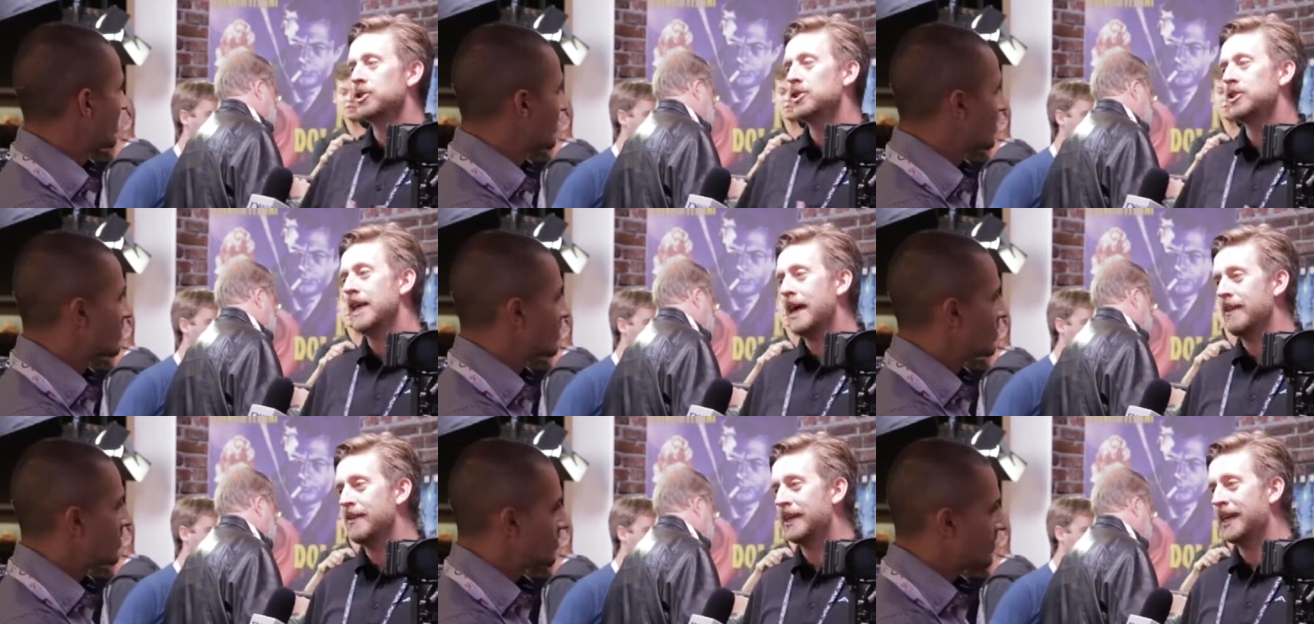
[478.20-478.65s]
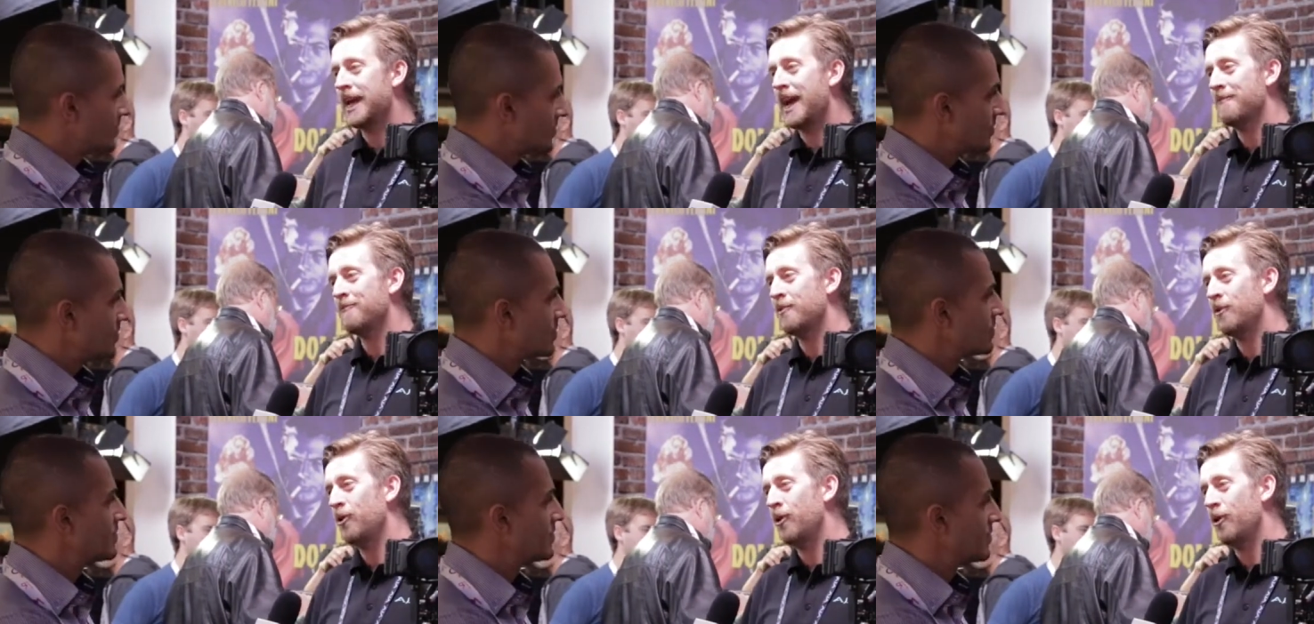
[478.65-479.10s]
Speaker 1: to set the
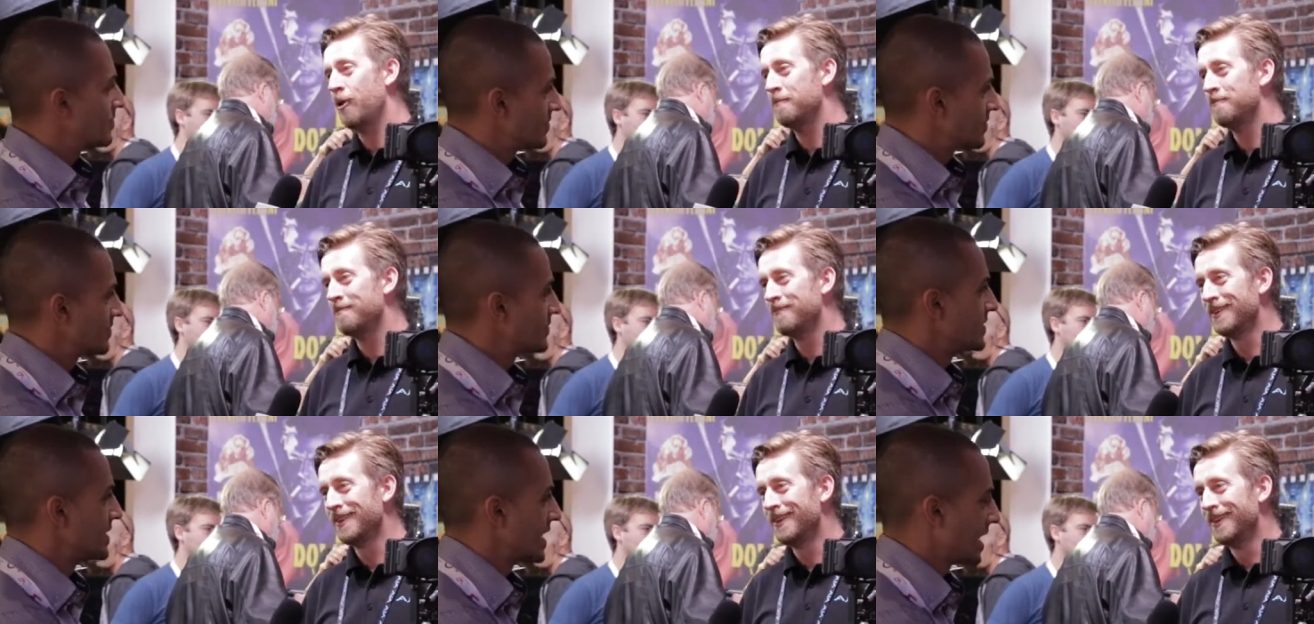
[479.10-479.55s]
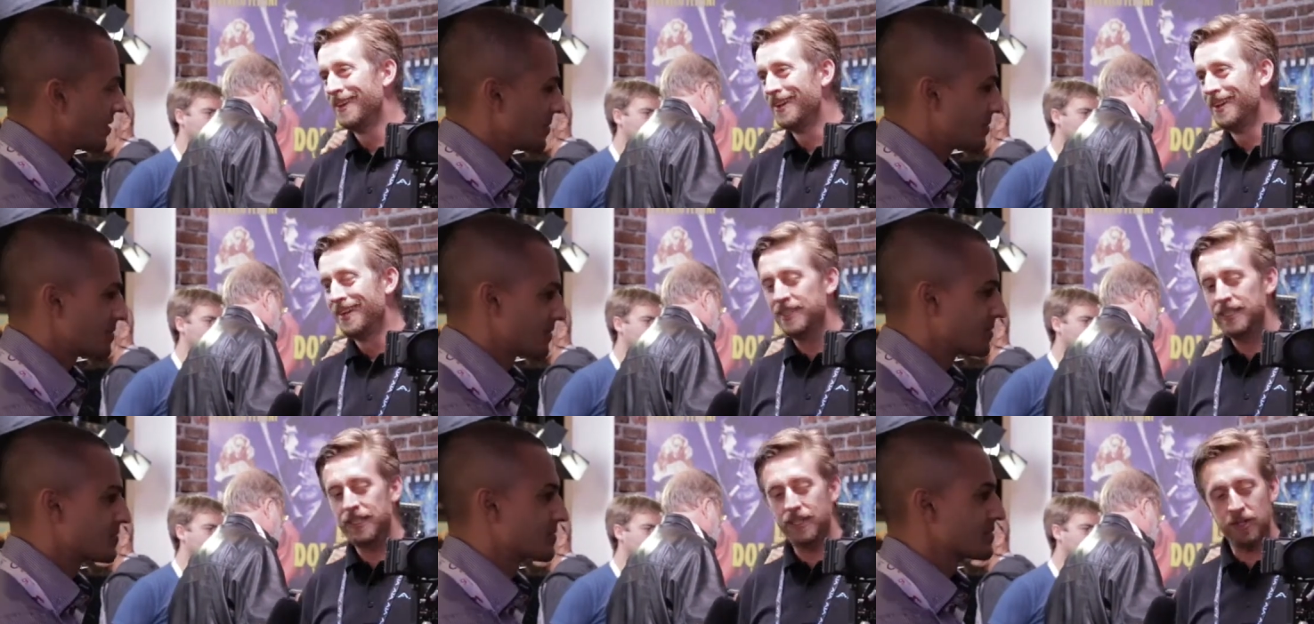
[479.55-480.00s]
camera up. Yeah.
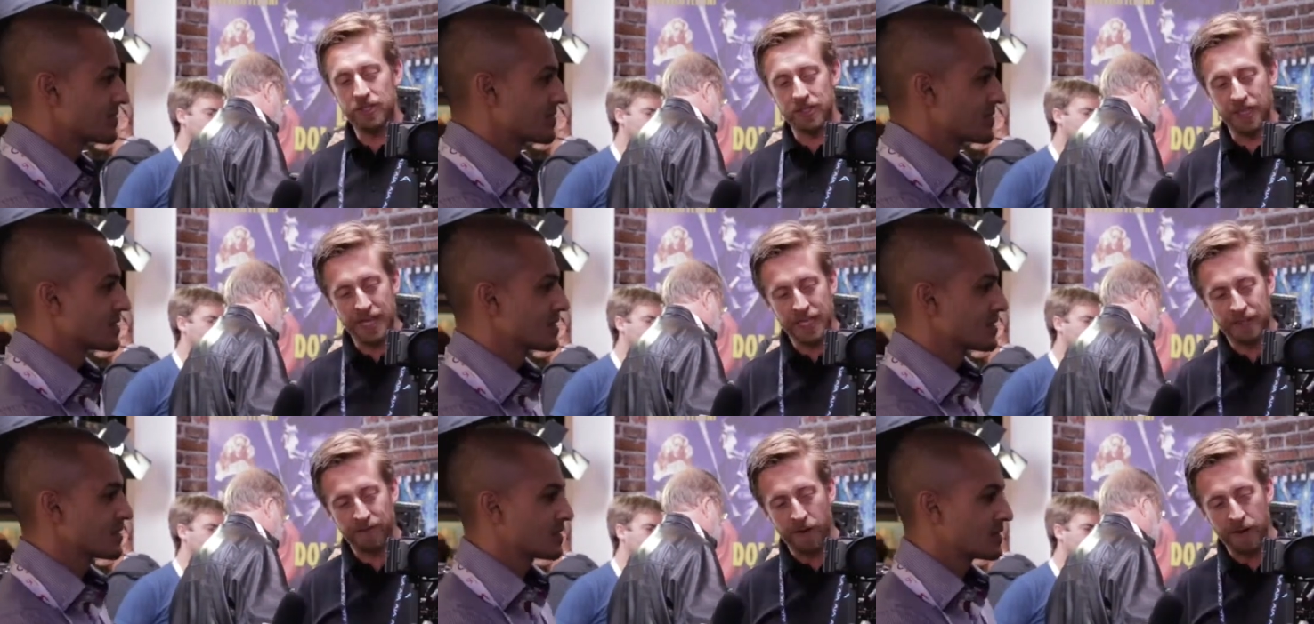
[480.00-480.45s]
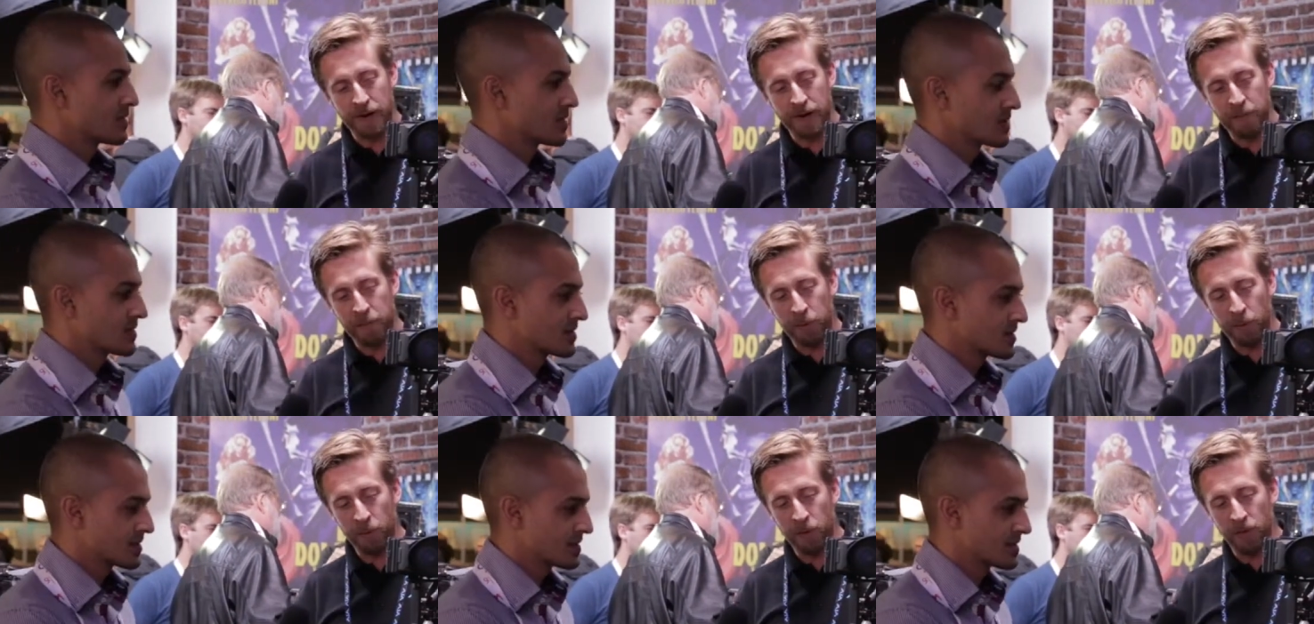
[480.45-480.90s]
You know, so that's
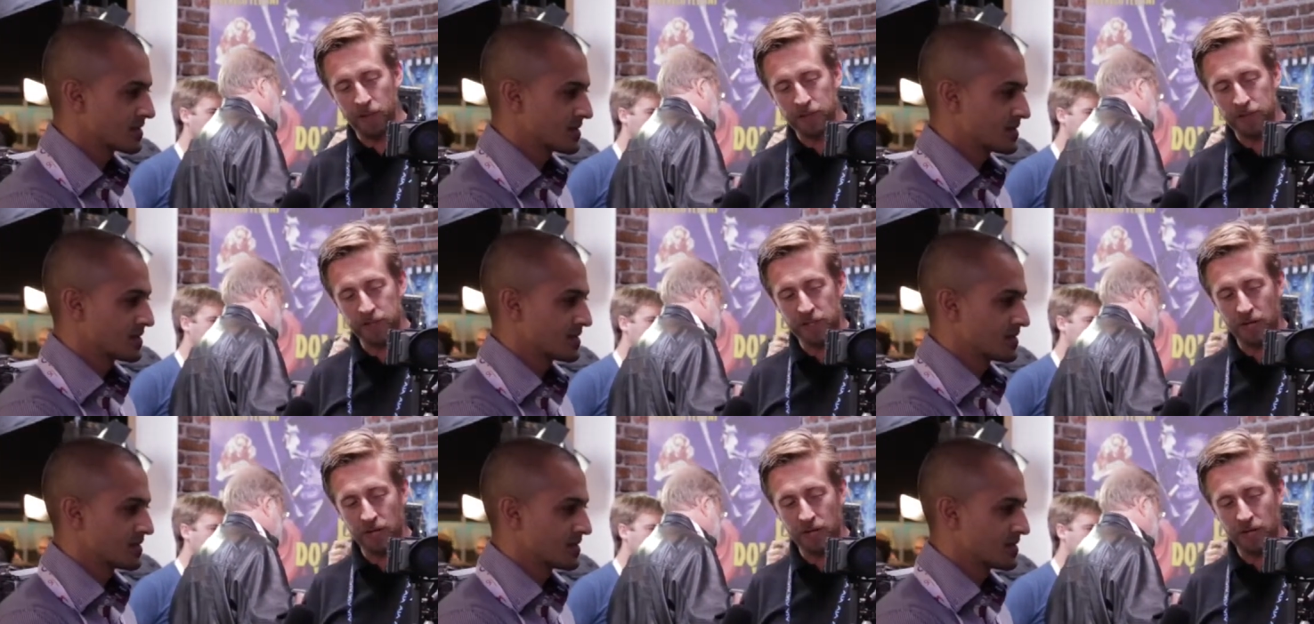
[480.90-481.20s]
very important.